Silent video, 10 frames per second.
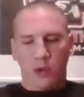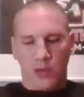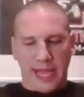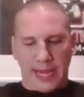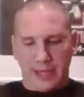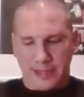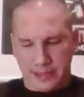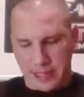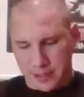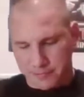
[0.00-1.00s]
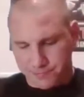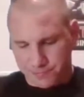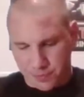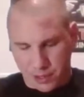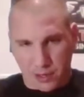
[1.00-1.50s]
we had this thing
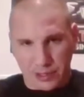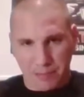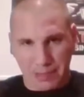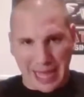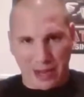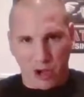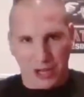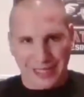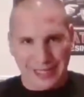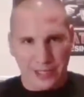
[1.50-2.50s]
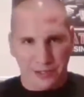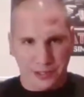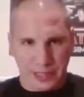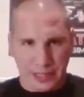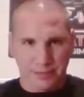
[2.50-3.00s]
called a Black Hawk Dieter
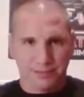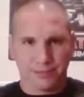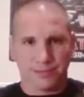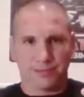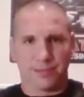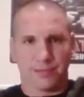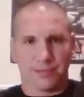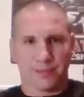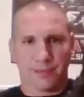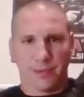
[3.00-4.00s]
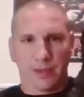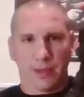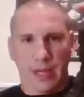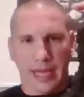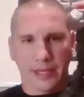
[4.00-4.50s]
sling.
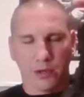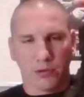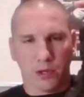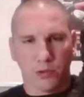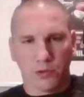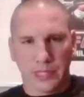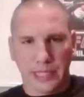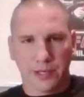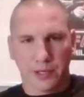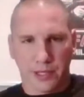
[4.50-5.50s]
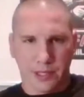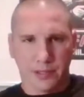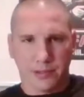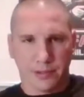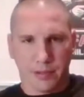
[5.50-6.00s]
I don't know who Dieter
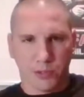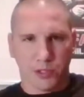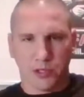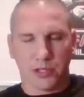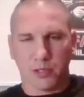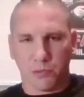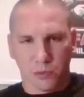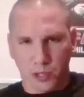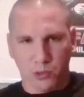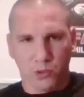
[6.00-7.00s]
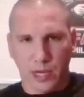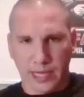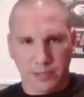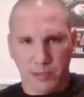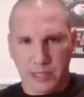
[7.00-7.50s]
is. I'm sure it's some really cool
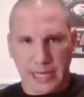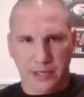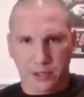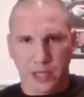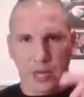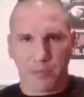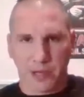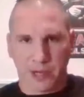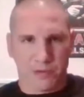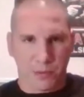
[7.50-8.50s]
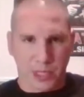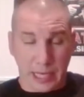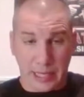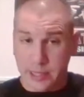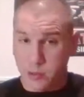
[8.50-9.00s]
high-speed tactical operator from the
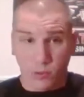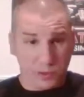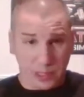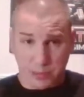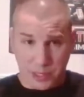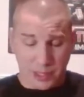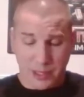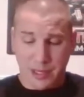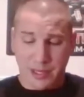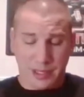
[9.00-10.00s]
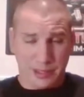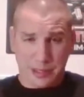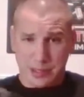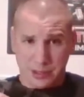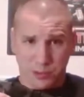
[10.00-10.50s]
90s or something,
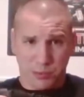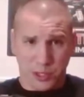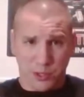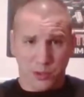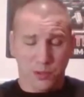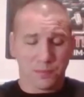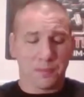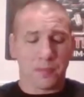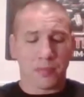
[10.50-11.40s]
because these things are pretty old.